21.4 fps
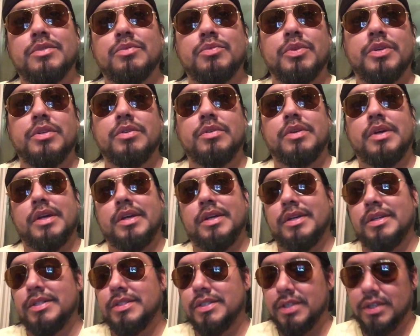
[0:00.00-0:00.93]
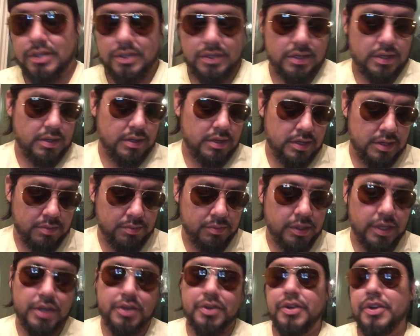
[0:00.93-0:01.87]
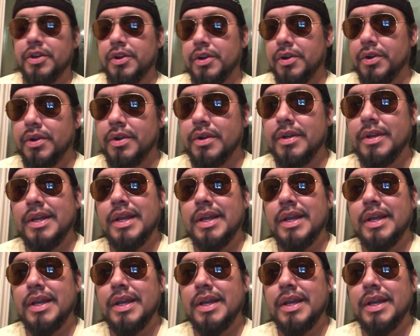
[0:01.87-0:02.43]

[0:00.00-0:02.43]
Will, son, I'm glad you're here.